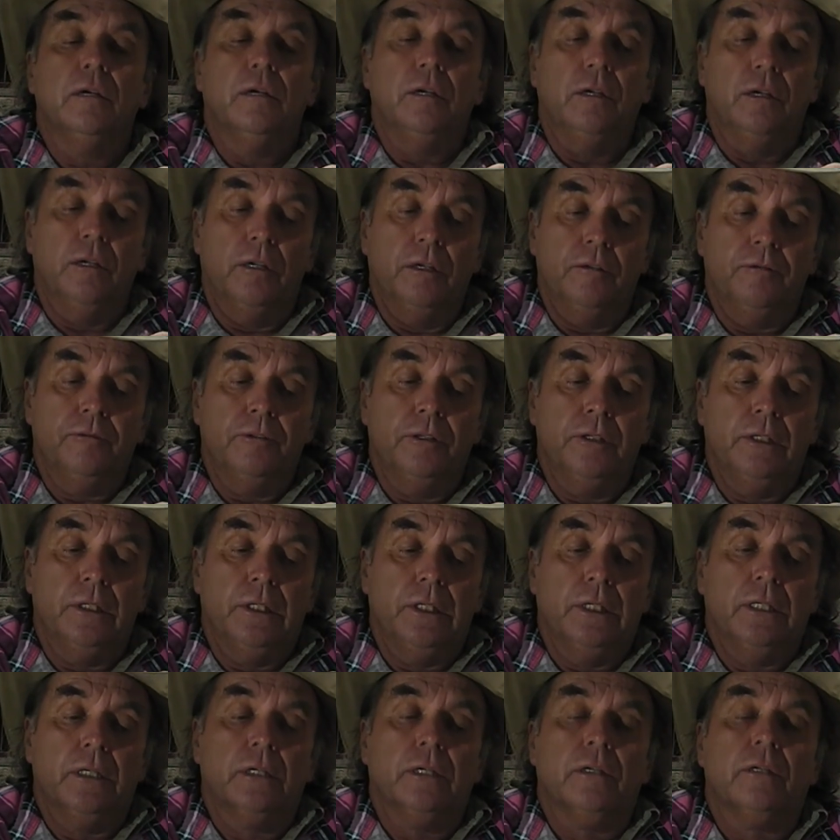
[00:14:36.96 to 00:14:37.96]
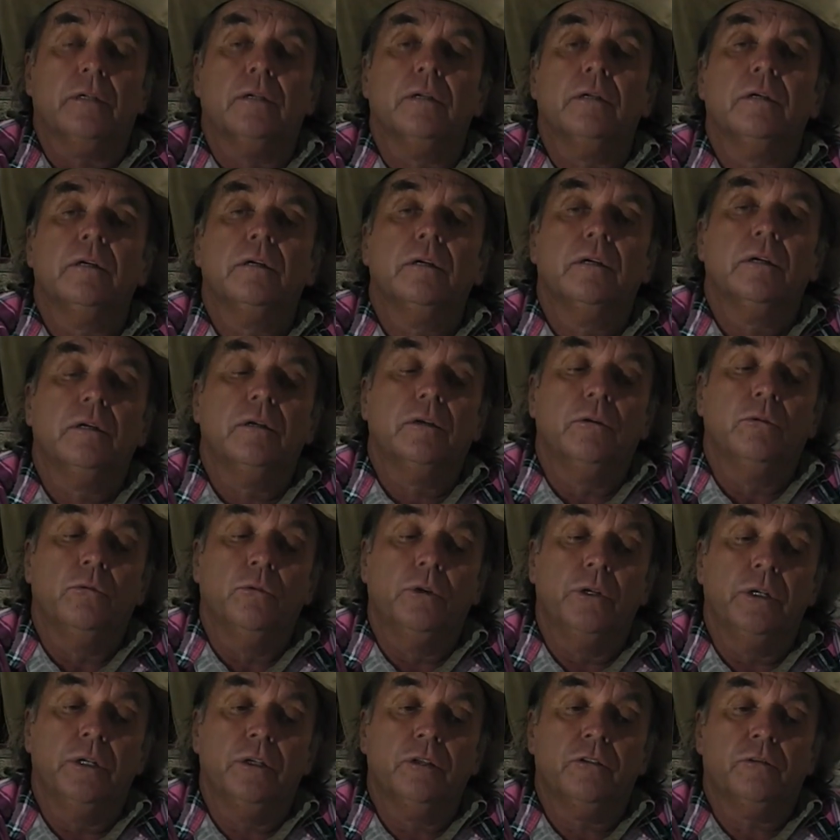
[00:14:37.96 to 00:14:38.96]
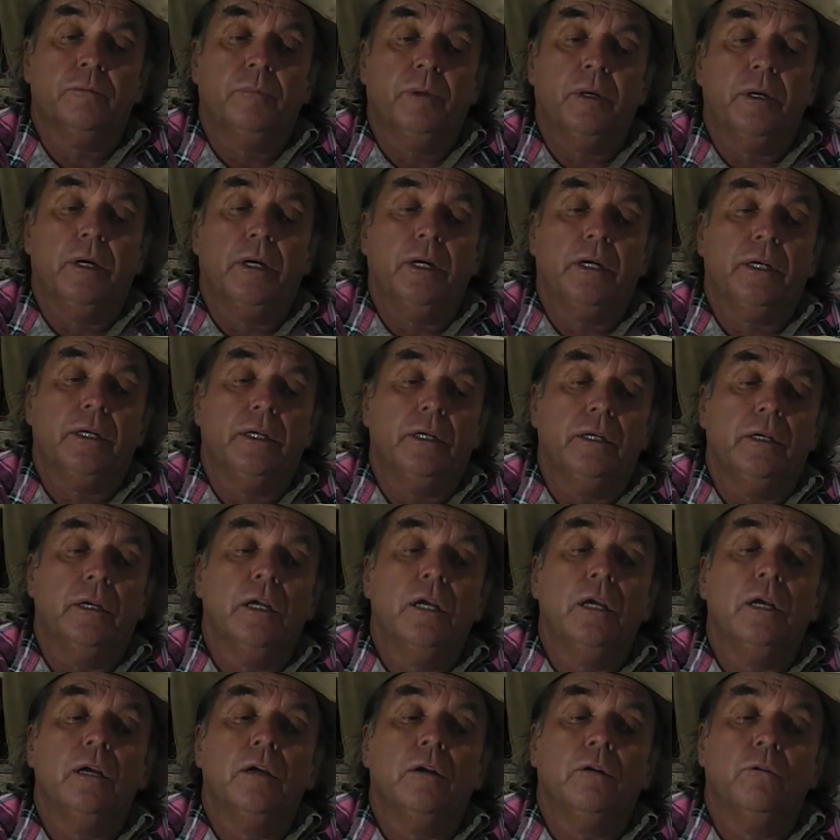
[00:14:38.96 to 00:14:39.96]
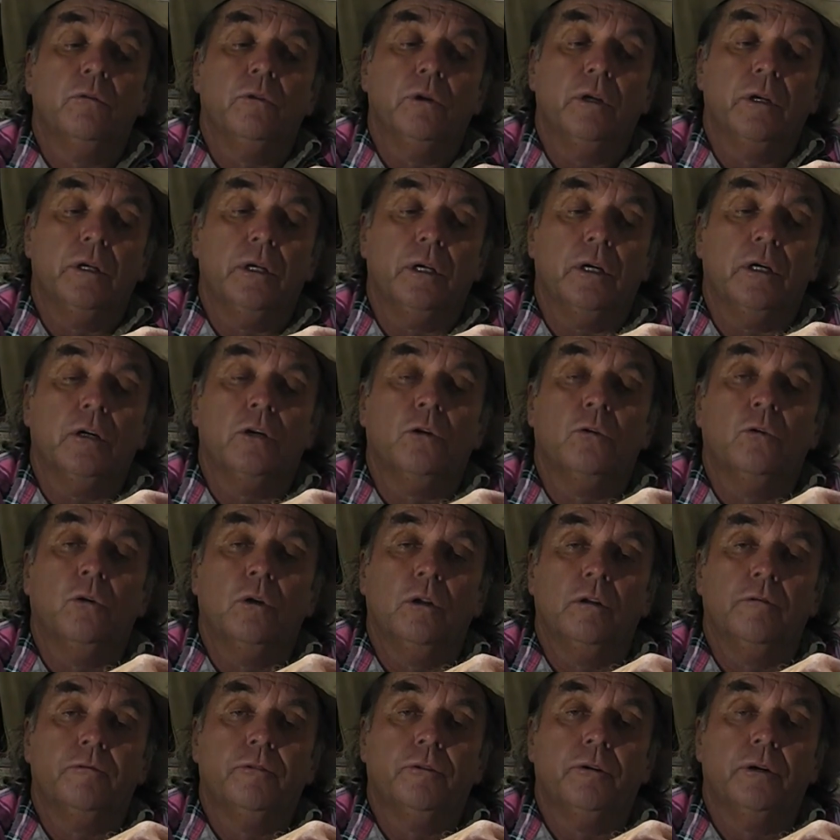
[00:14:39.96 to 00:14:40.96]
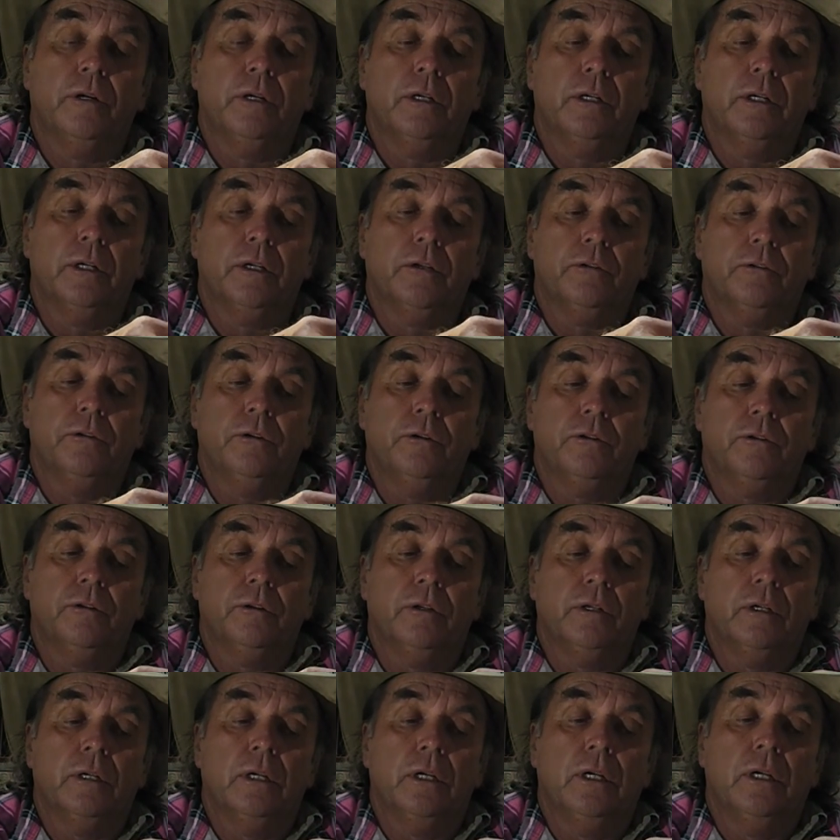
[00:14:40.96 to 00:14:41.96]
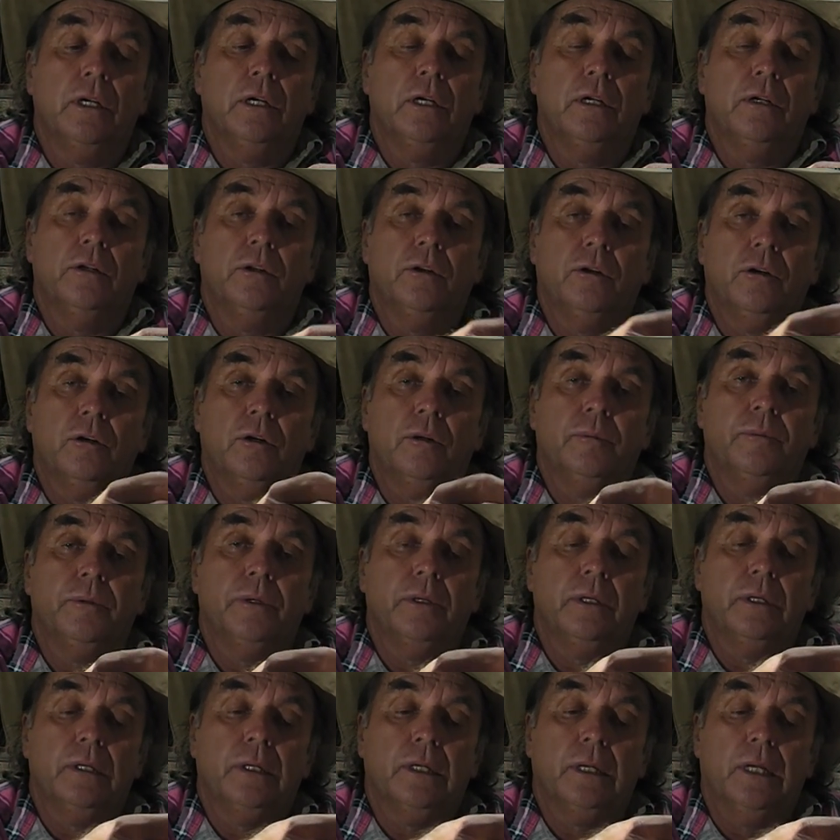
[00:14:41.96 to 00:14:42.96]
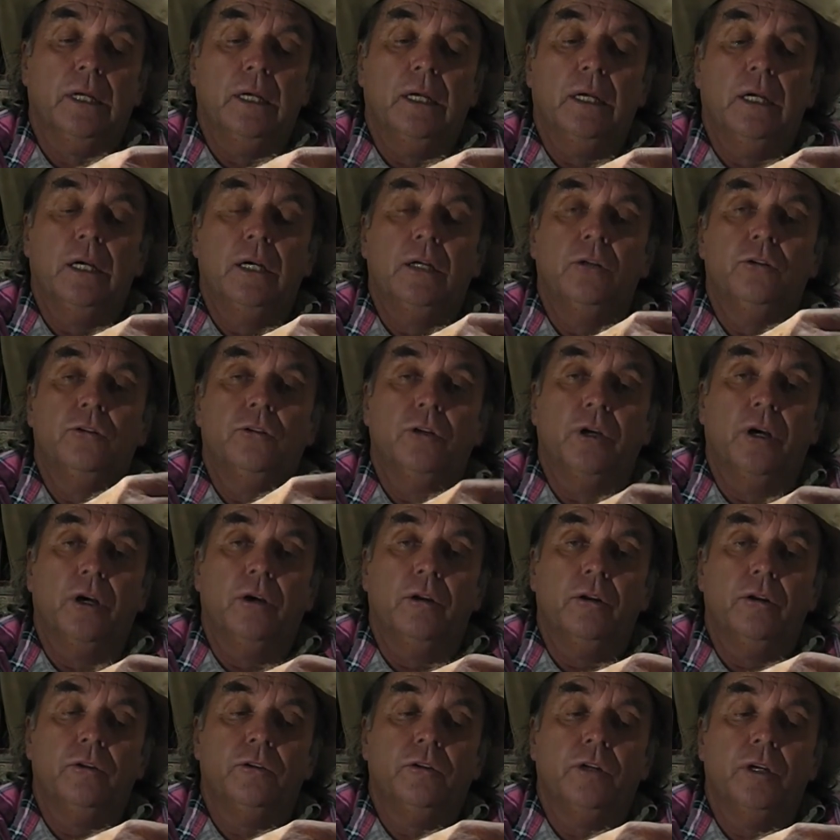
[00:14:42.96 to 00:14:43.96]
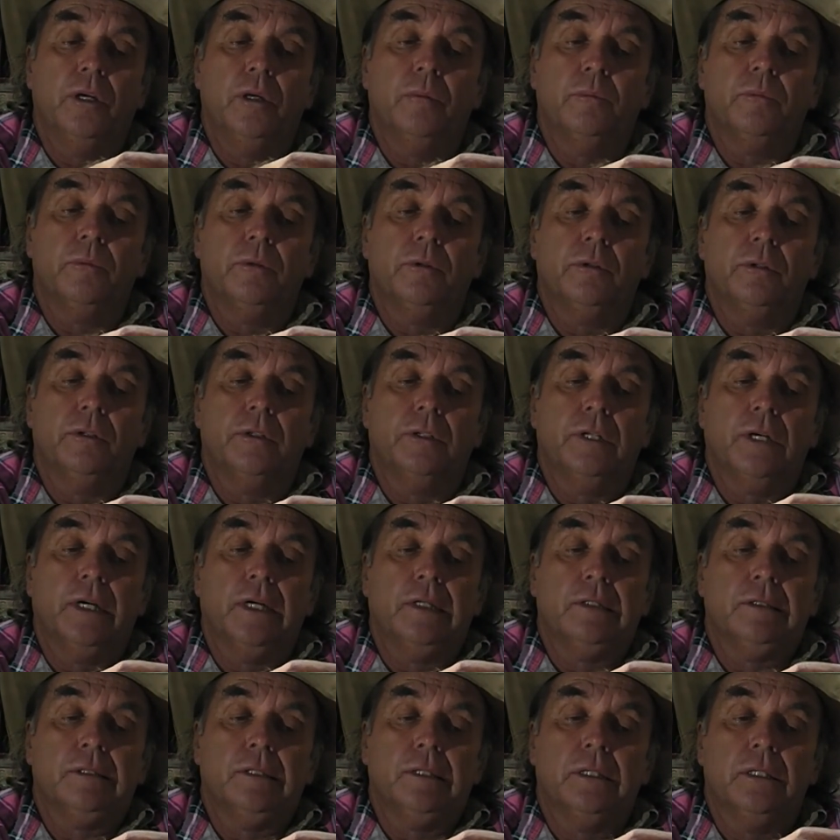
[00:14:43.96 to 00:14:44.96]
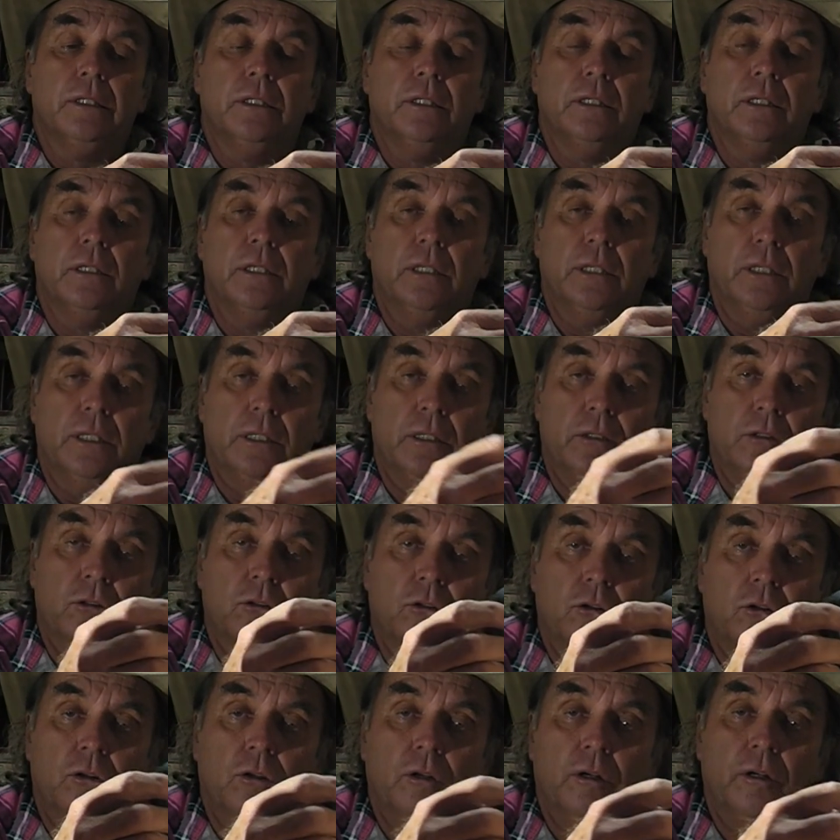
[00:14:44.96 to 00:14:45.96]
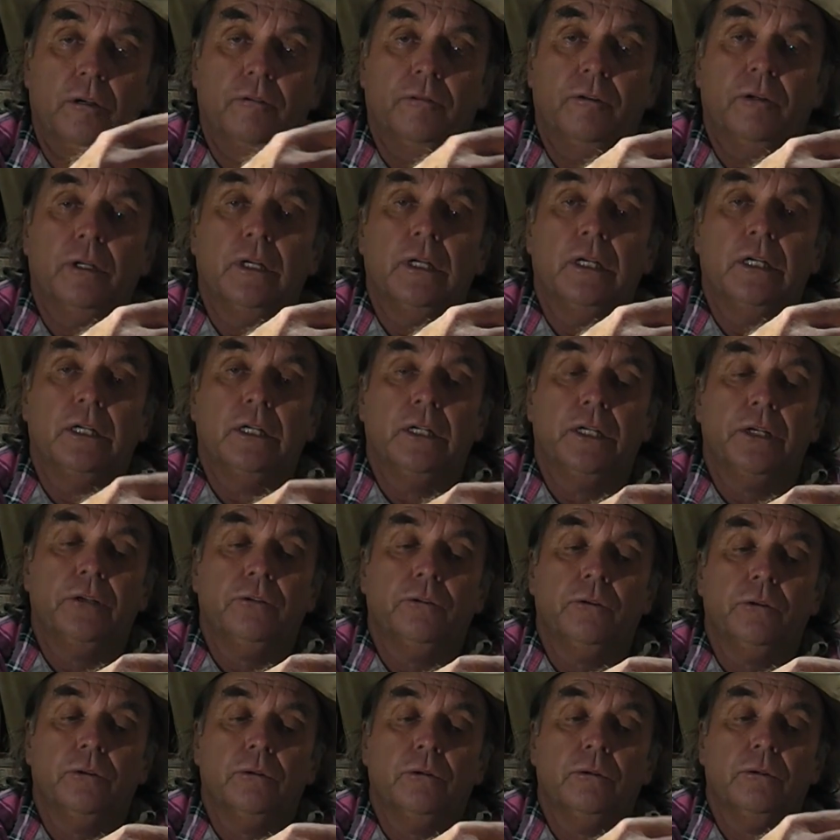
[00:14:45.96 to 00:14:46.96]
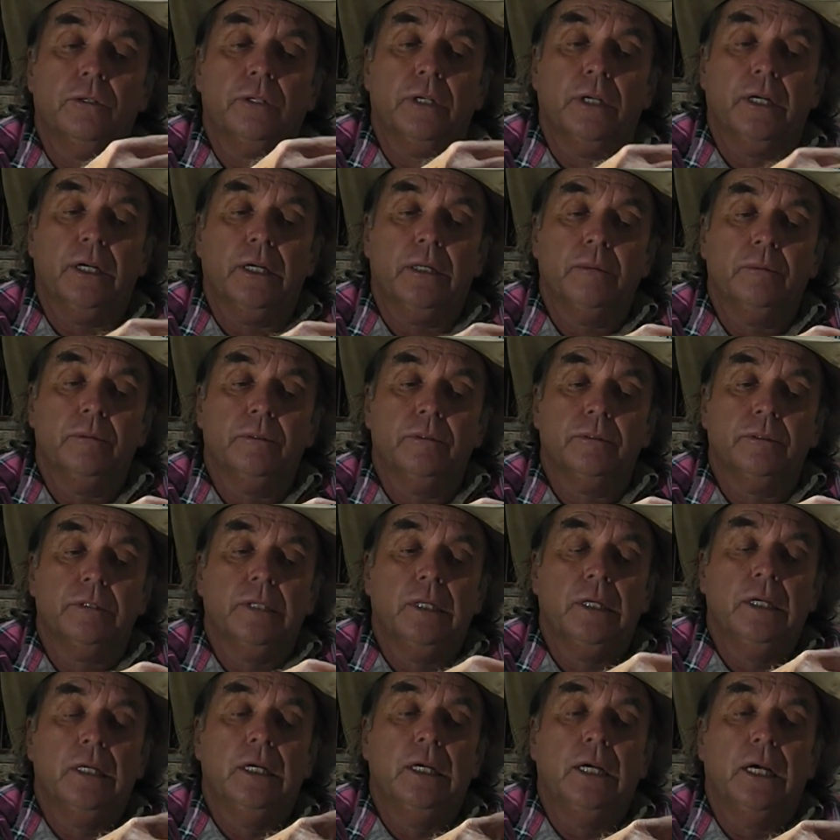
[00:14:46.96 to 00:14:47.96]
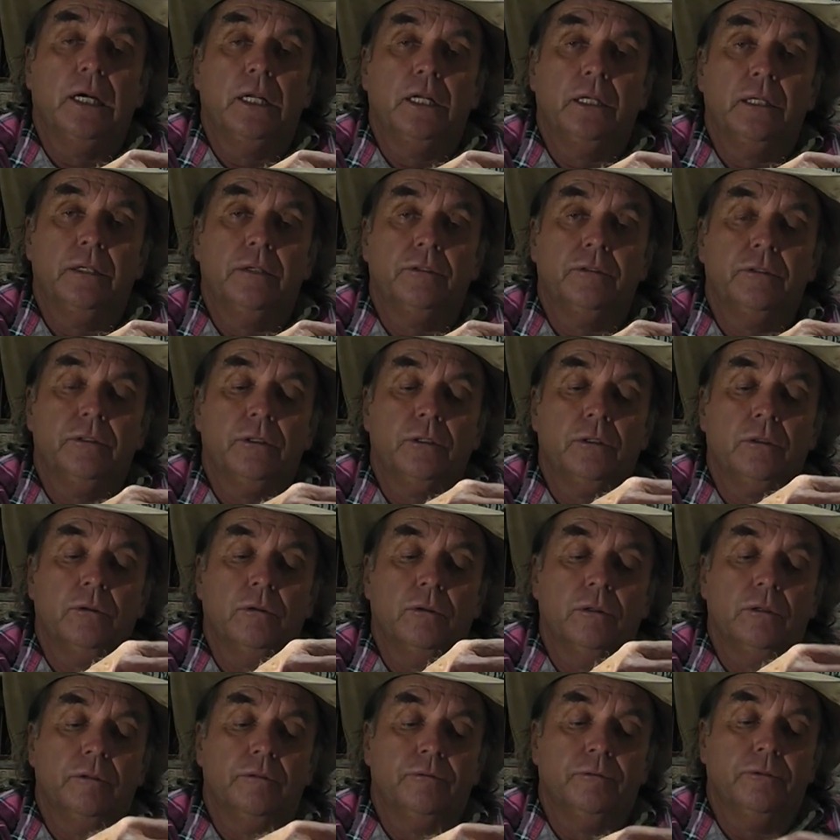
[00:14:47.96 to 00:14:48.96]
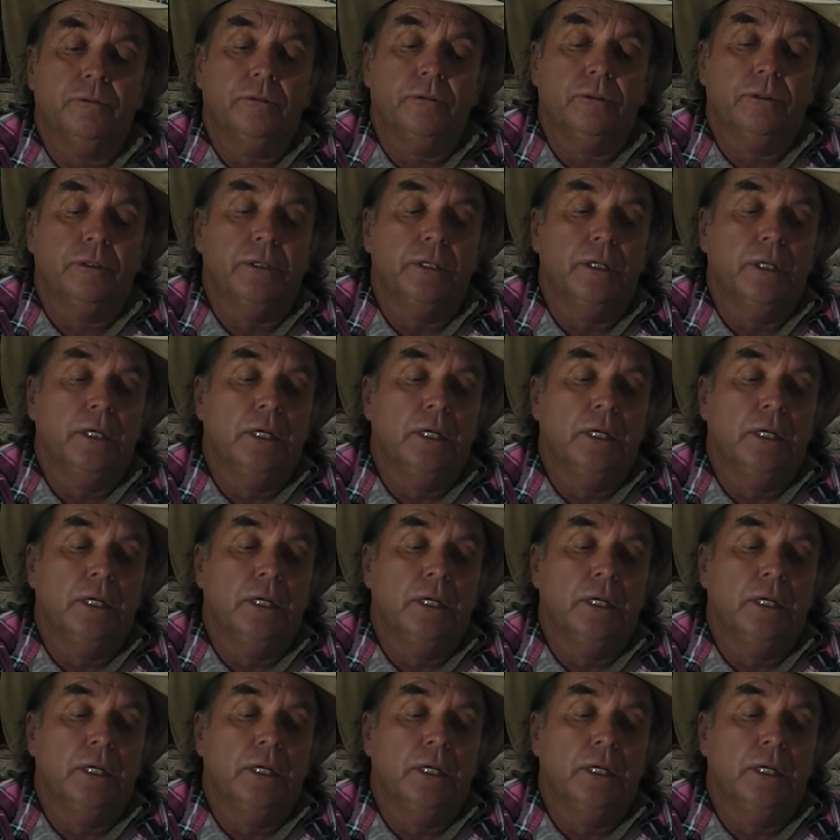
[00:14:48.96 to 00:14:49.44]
If in doubt, ring a sparky, ring a qualified electrician to help you out. Don't attempt to touch live electrical cables unless you're qualified.